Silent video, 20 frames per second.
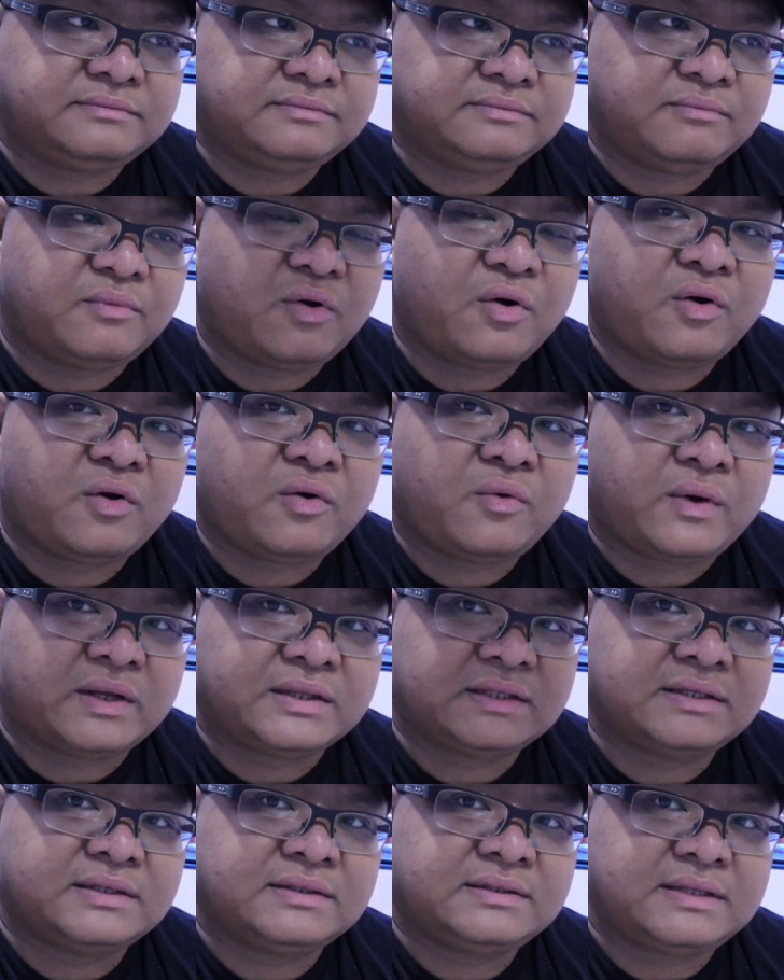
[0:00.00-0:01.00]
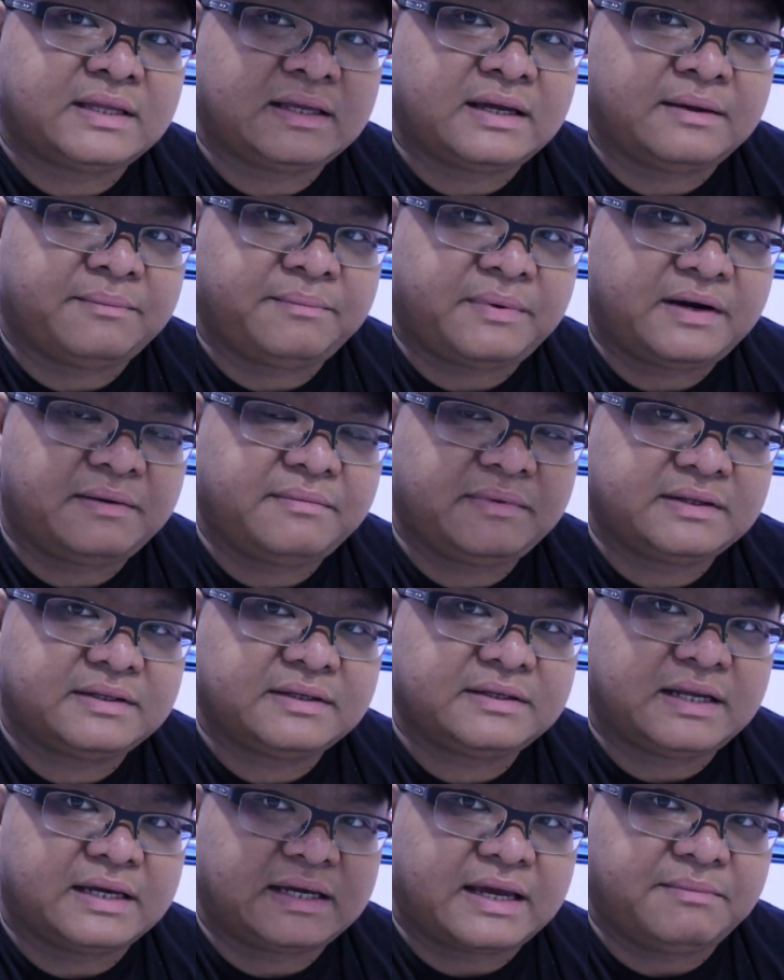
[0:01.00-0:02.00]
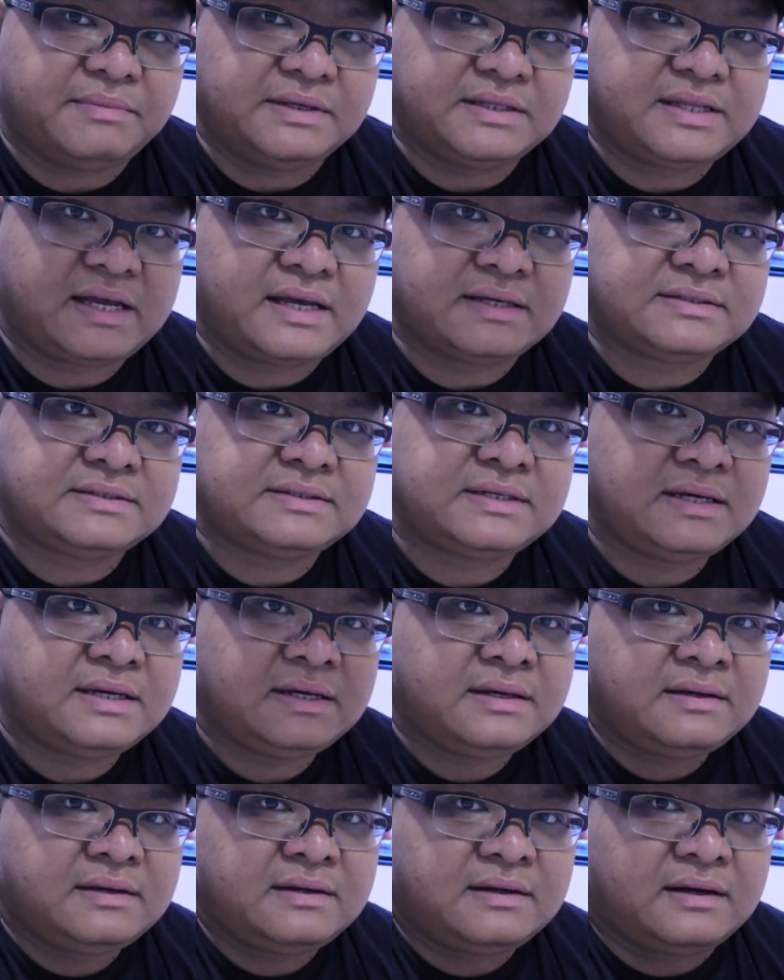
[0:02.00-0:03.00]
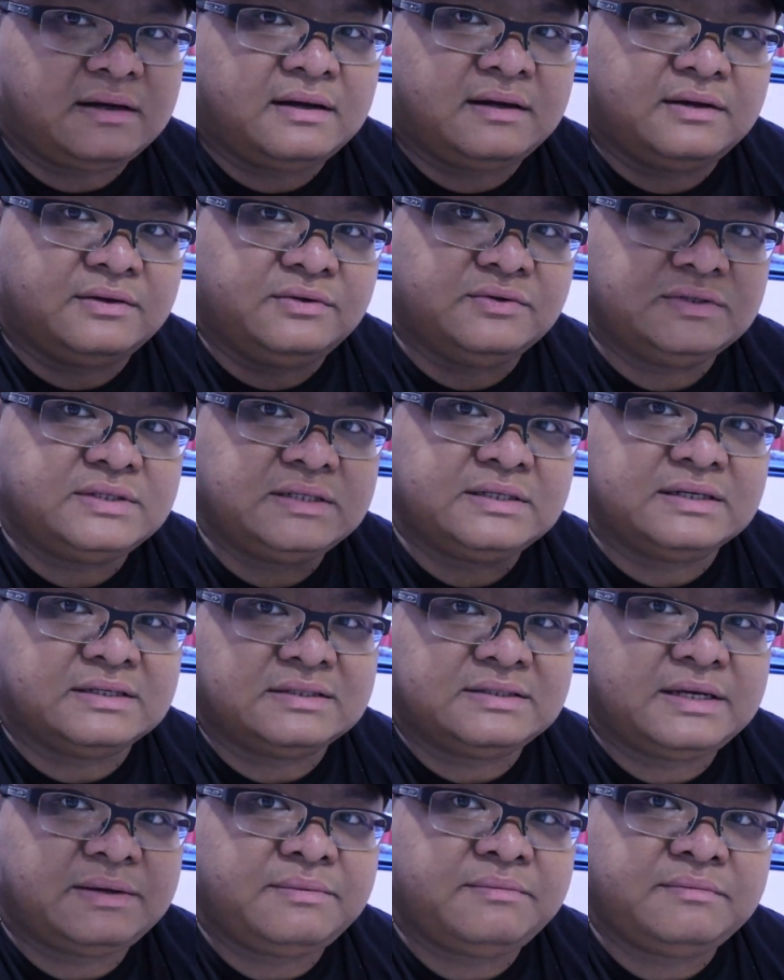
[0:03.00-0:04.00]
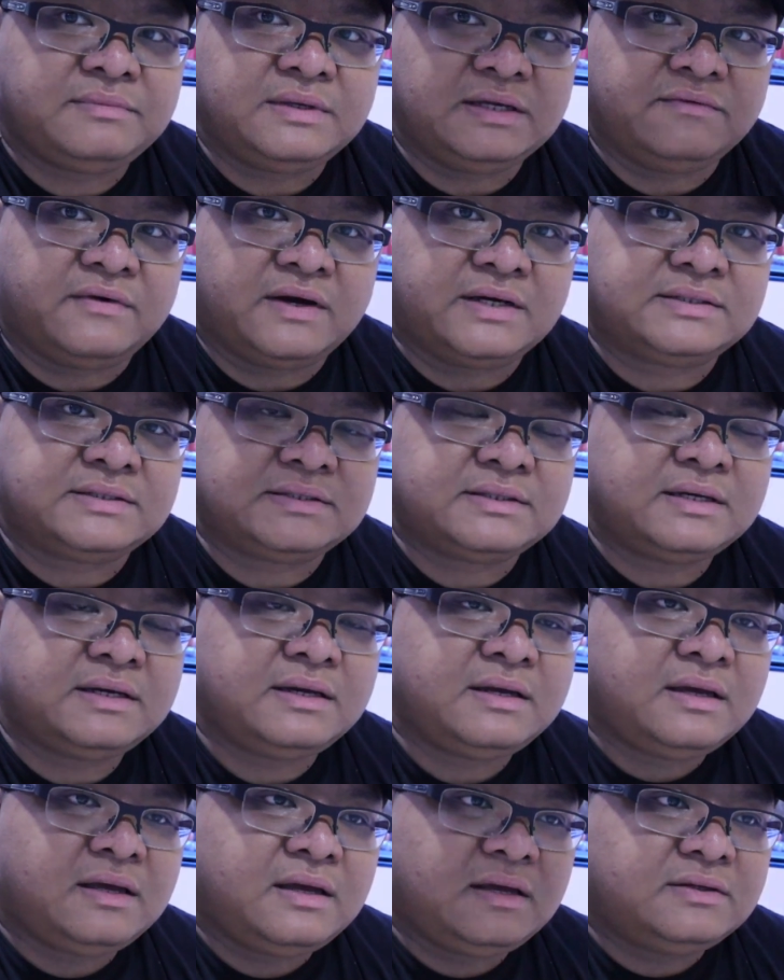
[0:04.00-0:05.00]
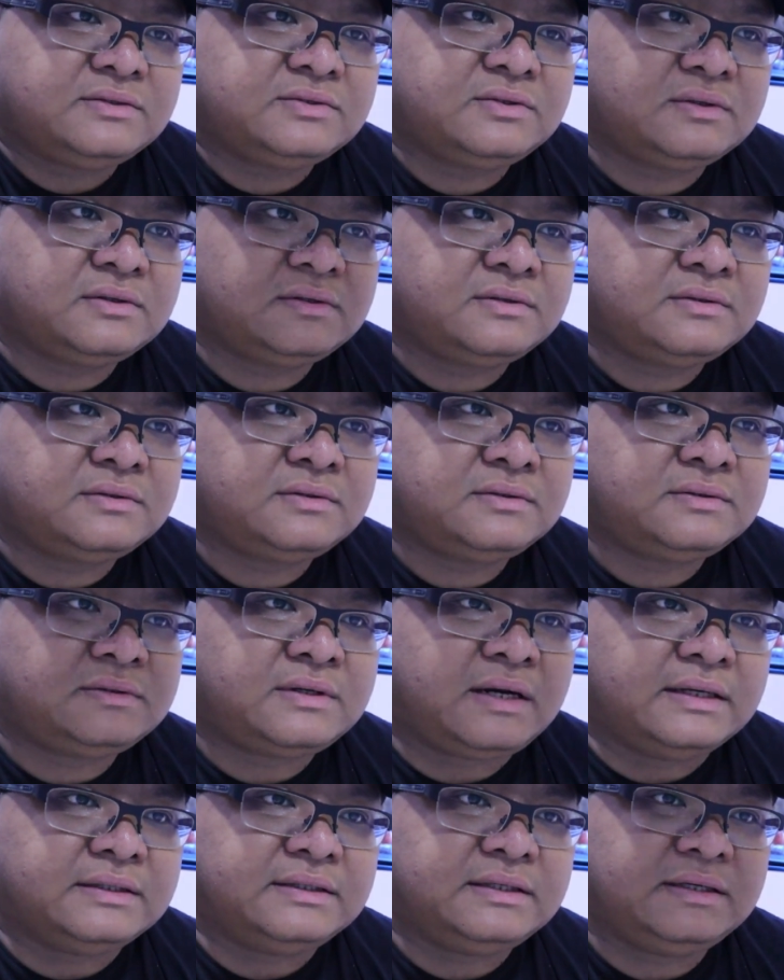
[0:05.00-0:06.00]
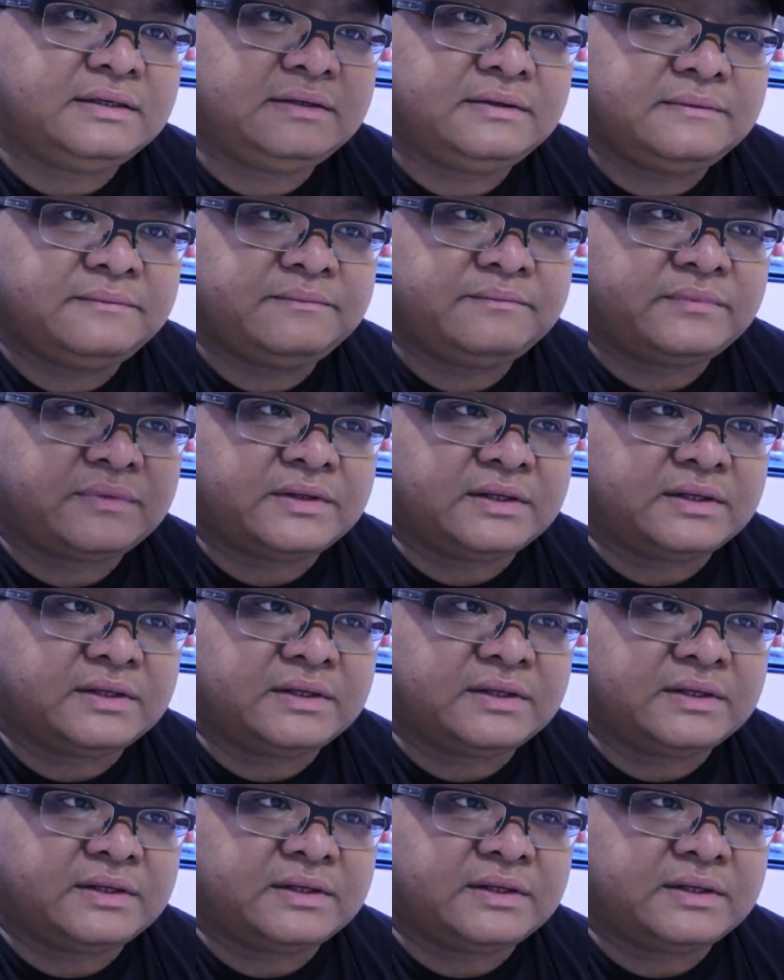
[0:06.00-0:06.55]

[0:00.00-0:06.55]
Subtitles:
more water parameter that can be tested using the same device. So I think